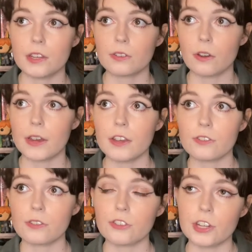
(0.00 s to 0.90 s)
so
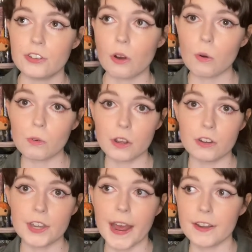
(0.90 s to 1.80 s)
she told her
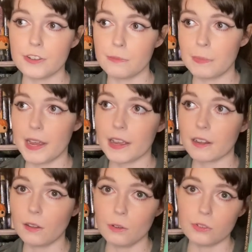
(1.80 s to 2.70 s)
dad to
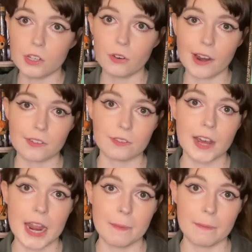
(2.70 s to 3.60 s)
pick Lucy Gray's
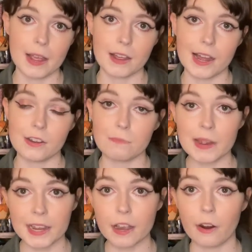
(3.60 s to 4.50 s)
name and
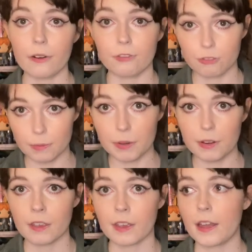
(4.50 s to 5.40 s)
make her a
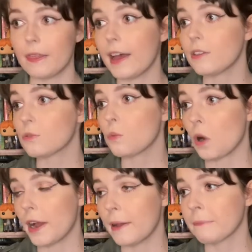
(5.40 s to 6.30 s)
tribute, and that's
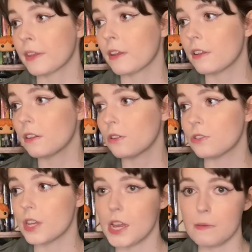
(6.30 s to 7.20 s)
why
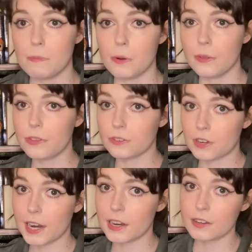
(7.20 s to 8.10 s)
Lucy put the
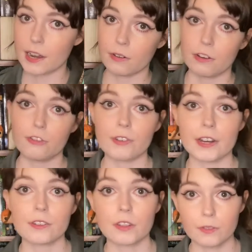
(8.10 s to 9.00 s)
snake down her
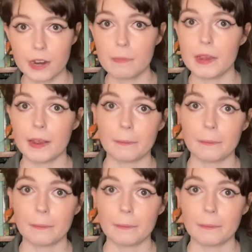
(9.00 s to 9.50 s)
dress at the reaping.